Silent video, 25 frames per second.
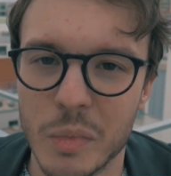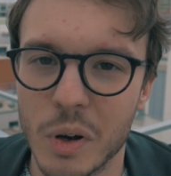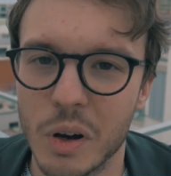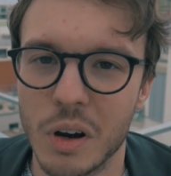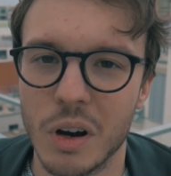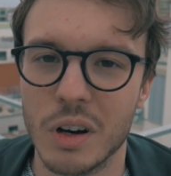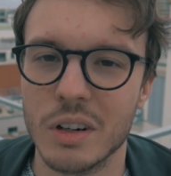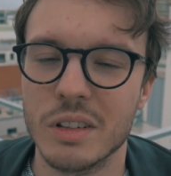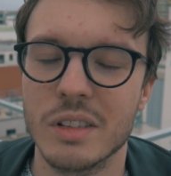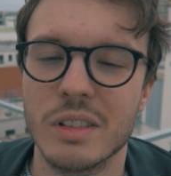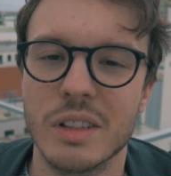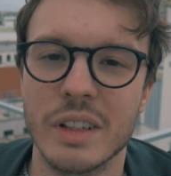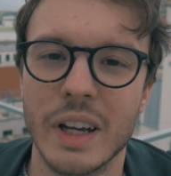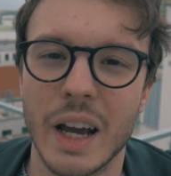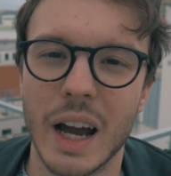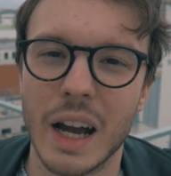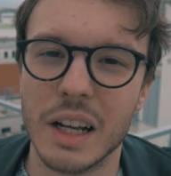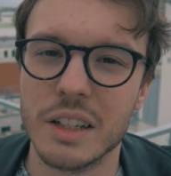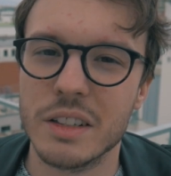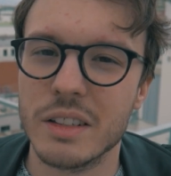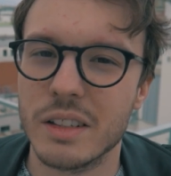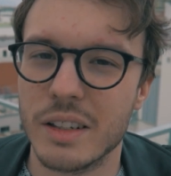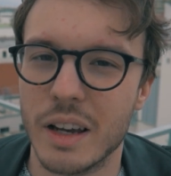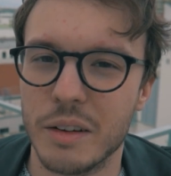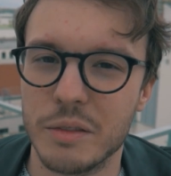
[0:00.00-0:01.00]
honestly i
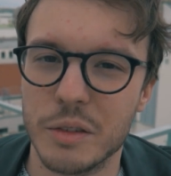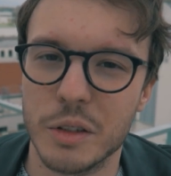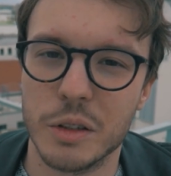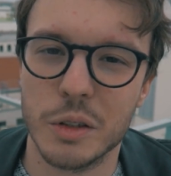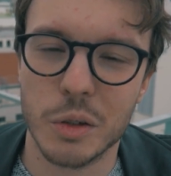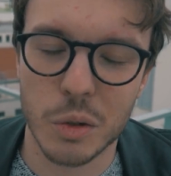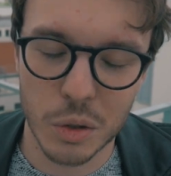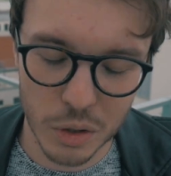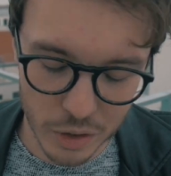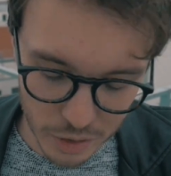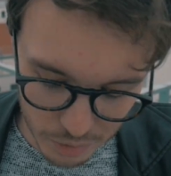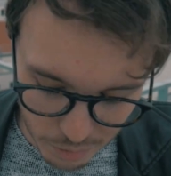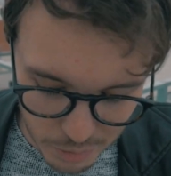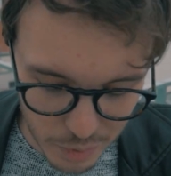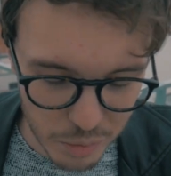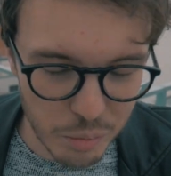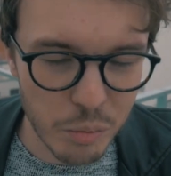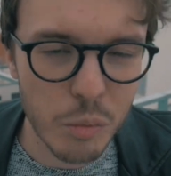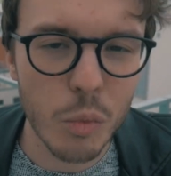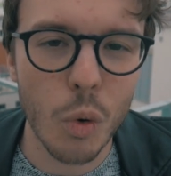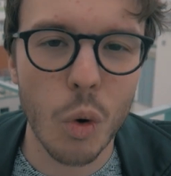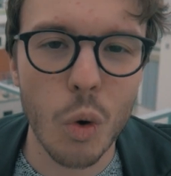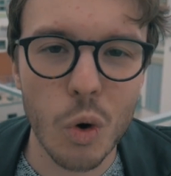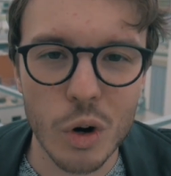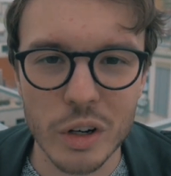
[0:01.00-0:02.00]
just have to do a little bit
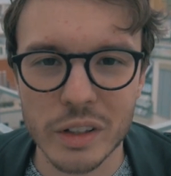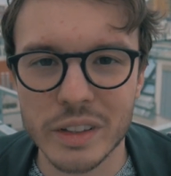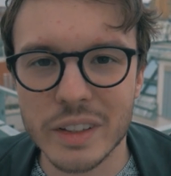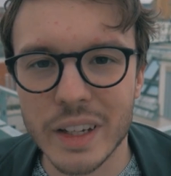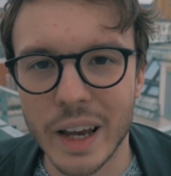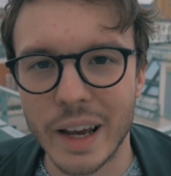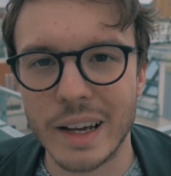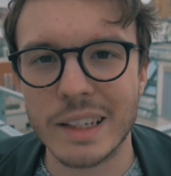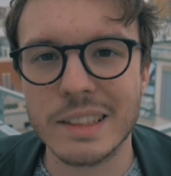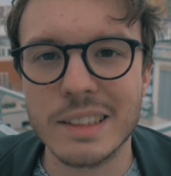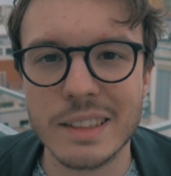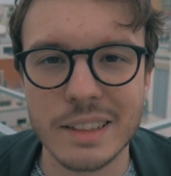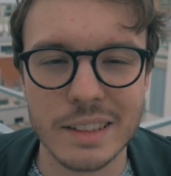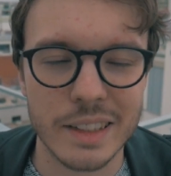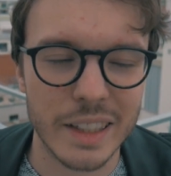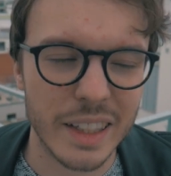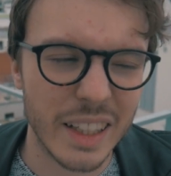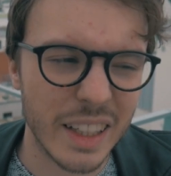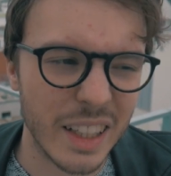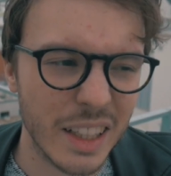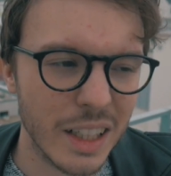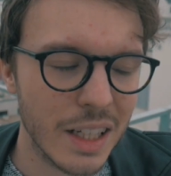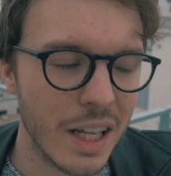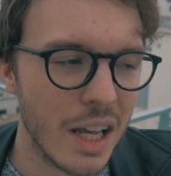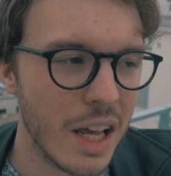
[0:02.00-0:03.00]
more
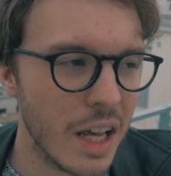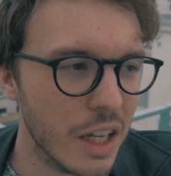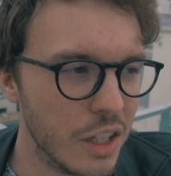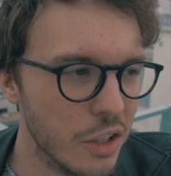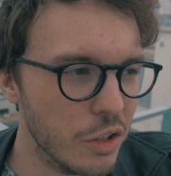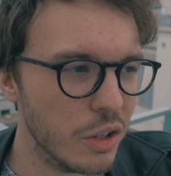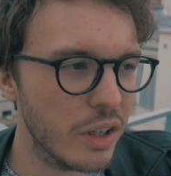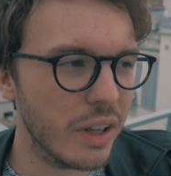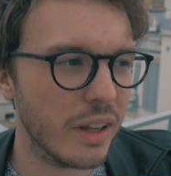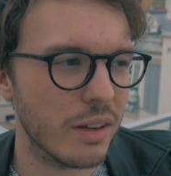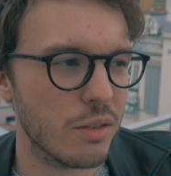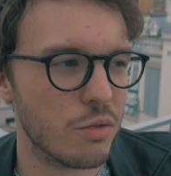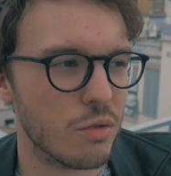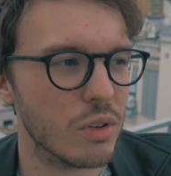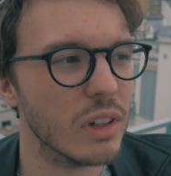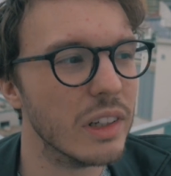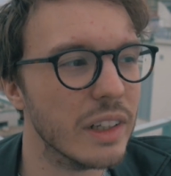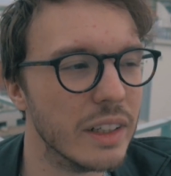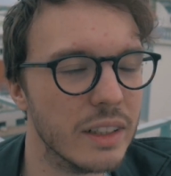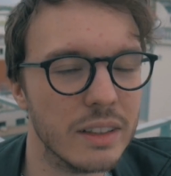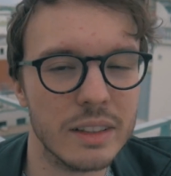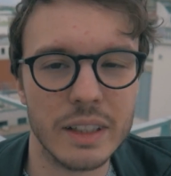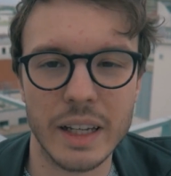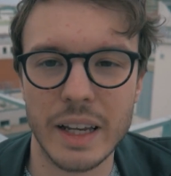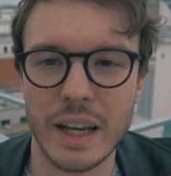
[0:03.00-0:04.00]
testing you can't
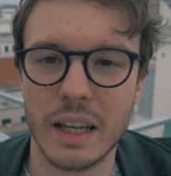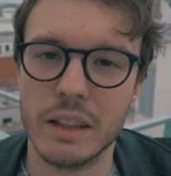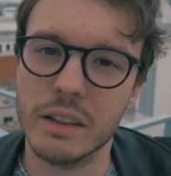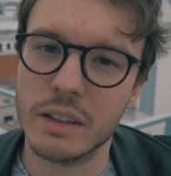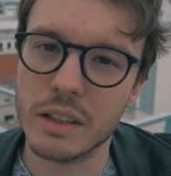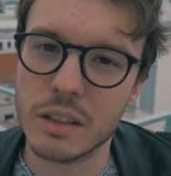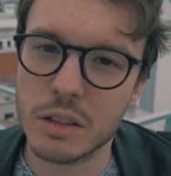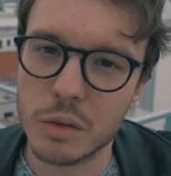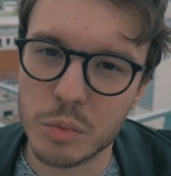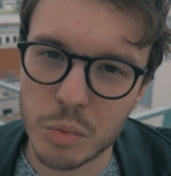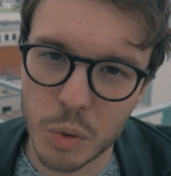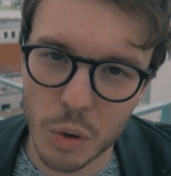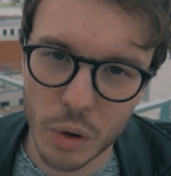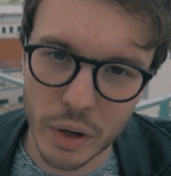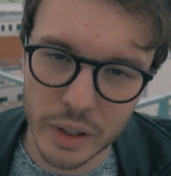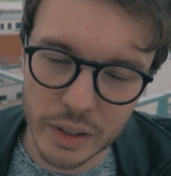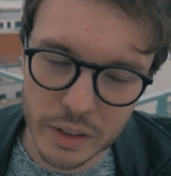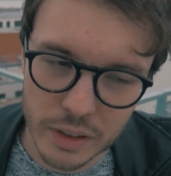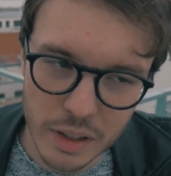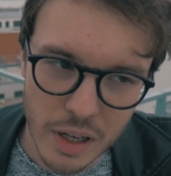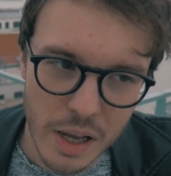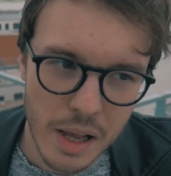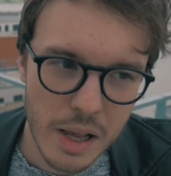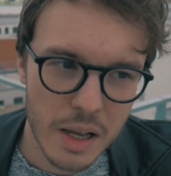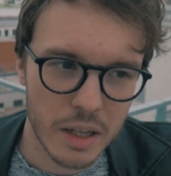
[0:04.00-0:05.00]
really say at this point
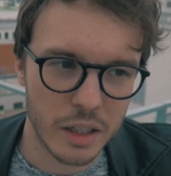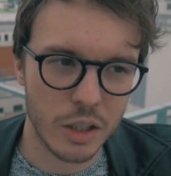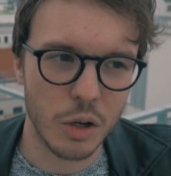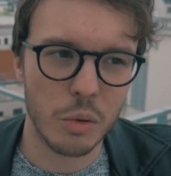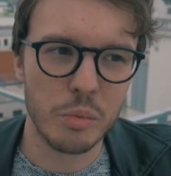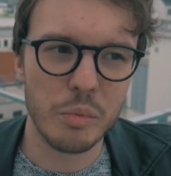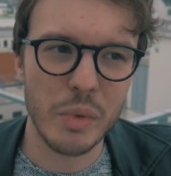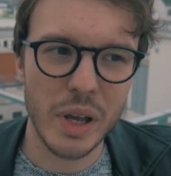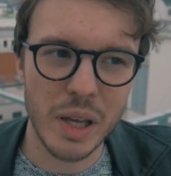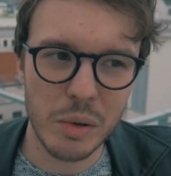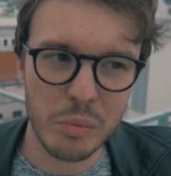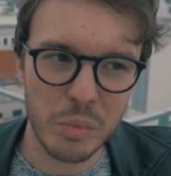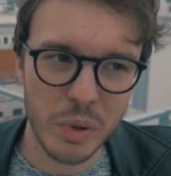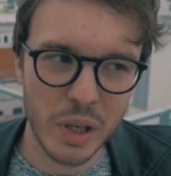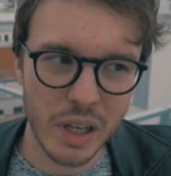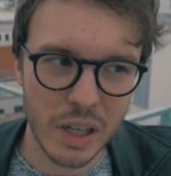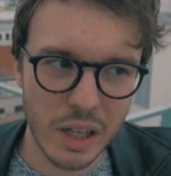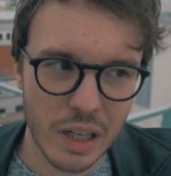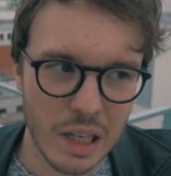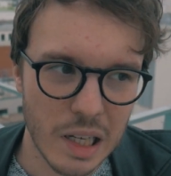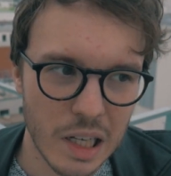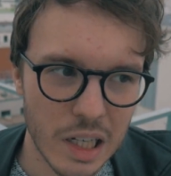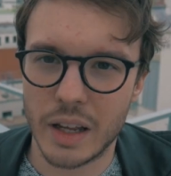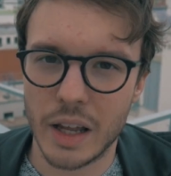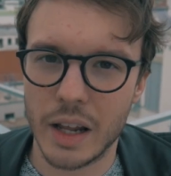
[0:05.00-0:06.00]
you know
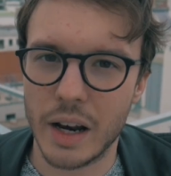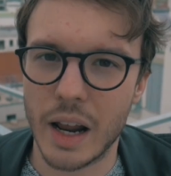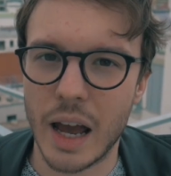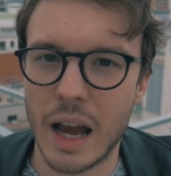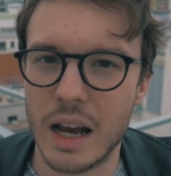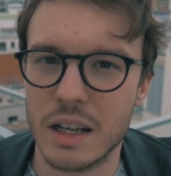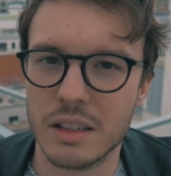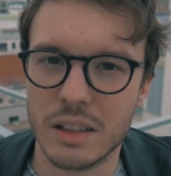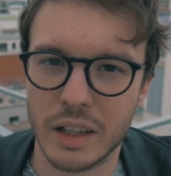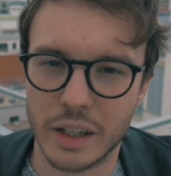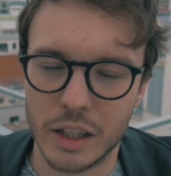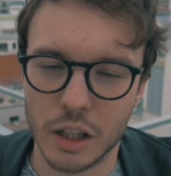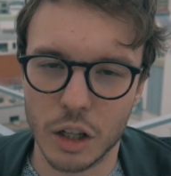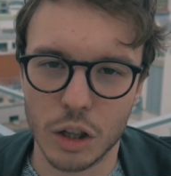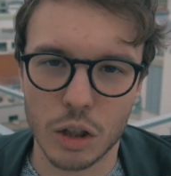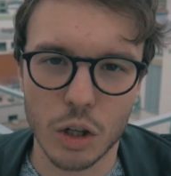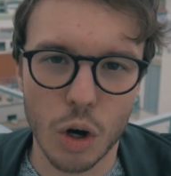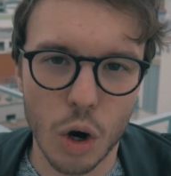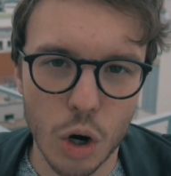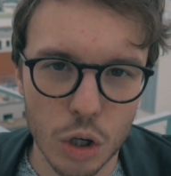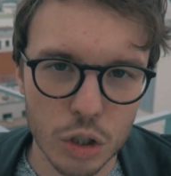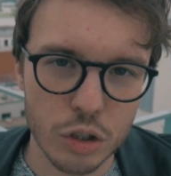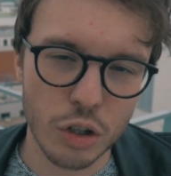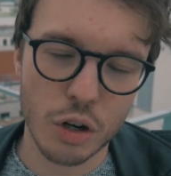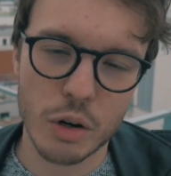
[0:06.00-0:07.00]
maybe it has like a
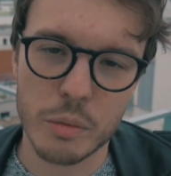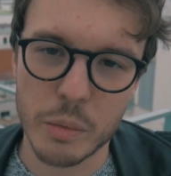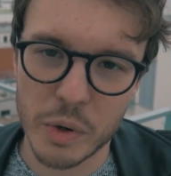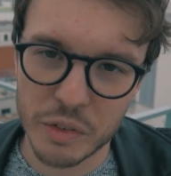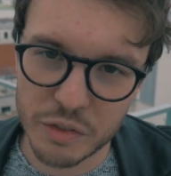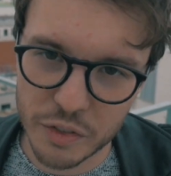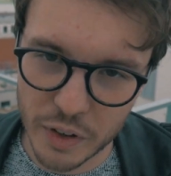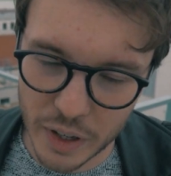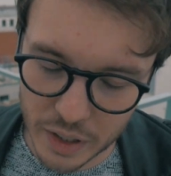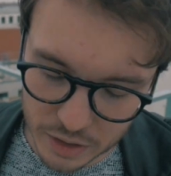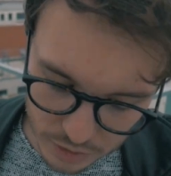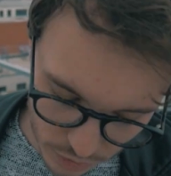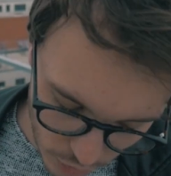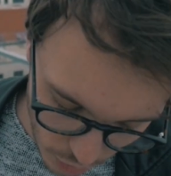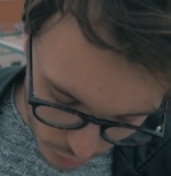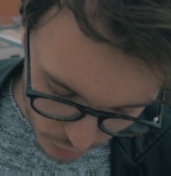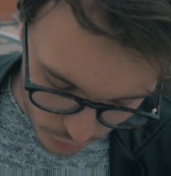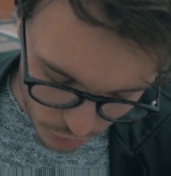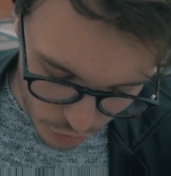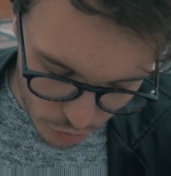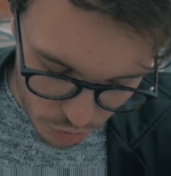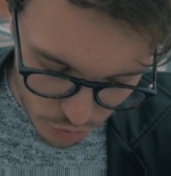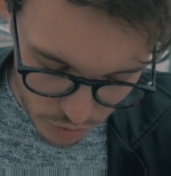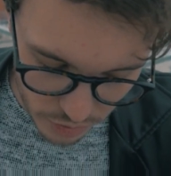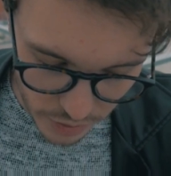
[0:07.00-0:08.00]
long-term effect not
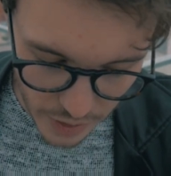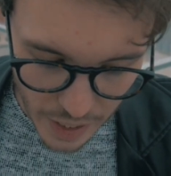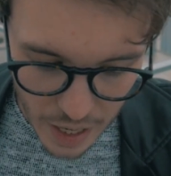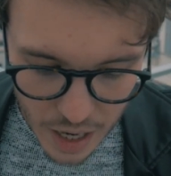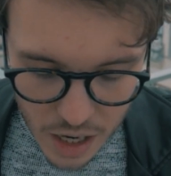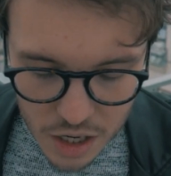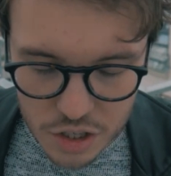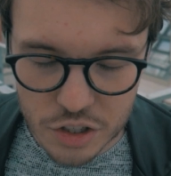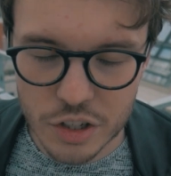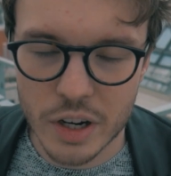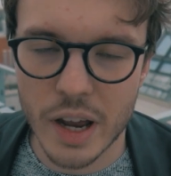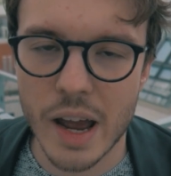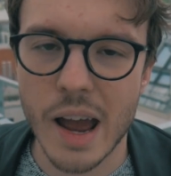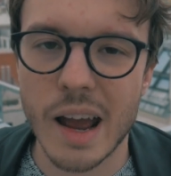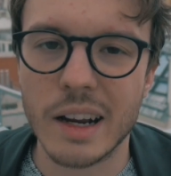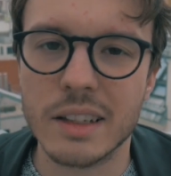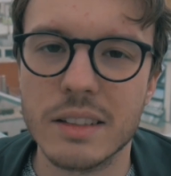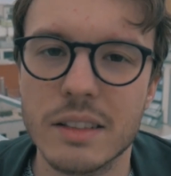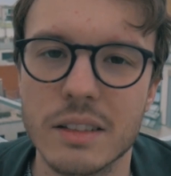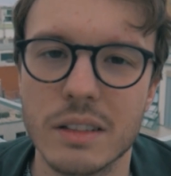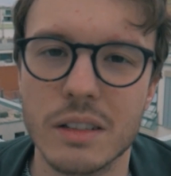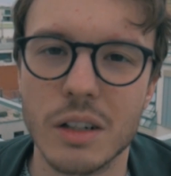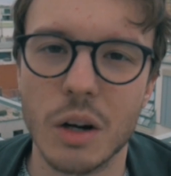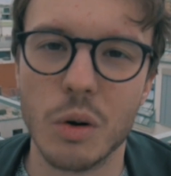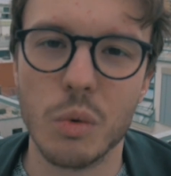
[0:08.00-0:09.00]
using
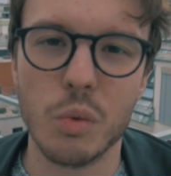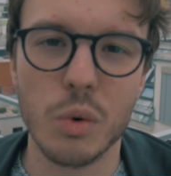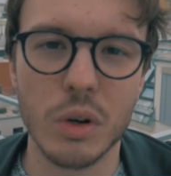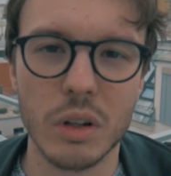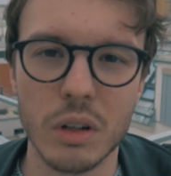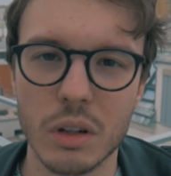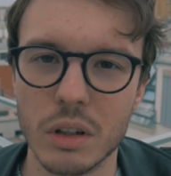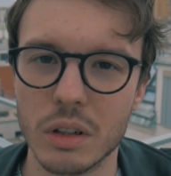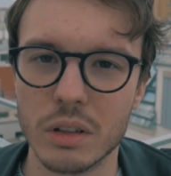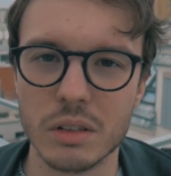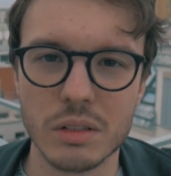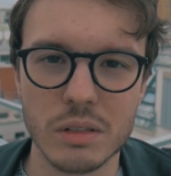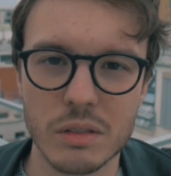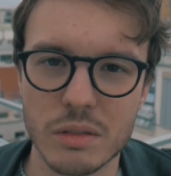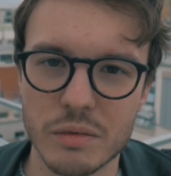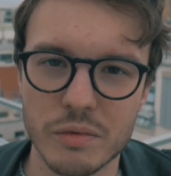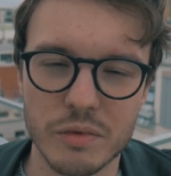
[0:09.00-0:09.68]
hashtags you know will